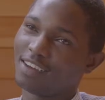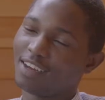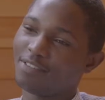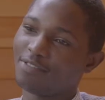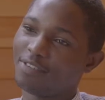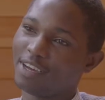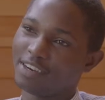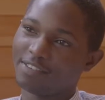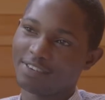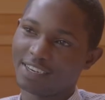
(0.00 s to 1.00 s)
A
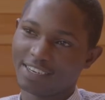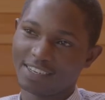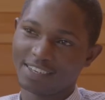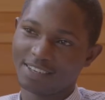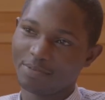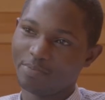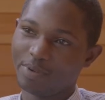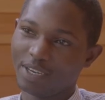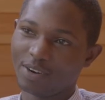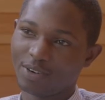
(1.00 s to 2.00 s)
very, very
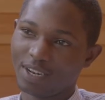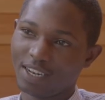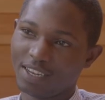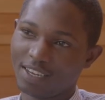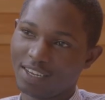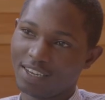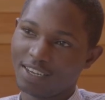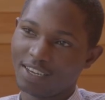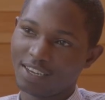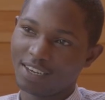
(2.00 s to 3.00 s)
big role.
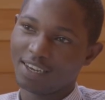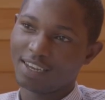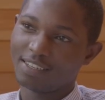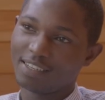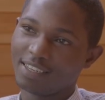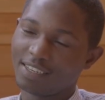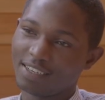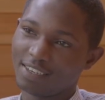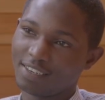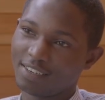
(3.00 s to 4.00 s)
I'd say
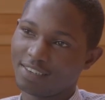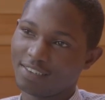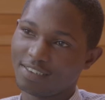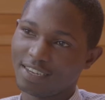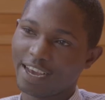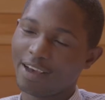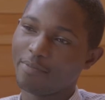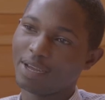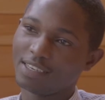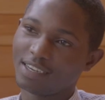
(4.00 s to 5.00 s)
she's like a
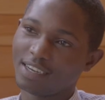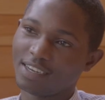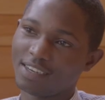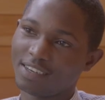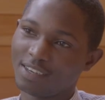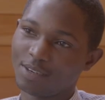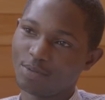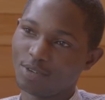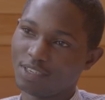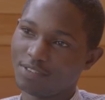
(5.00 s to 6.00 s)
mentor,
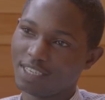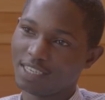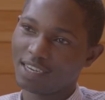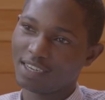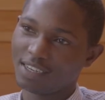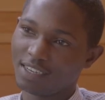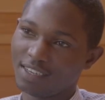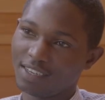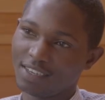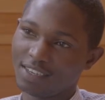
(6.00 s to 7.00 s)
motivator,
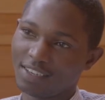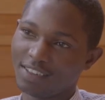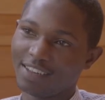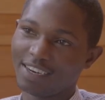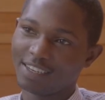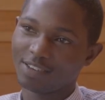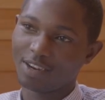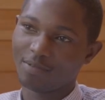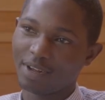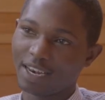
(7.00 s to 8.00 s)
the reason
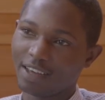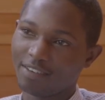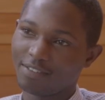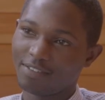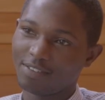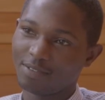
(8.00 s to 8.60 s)
I'm alive.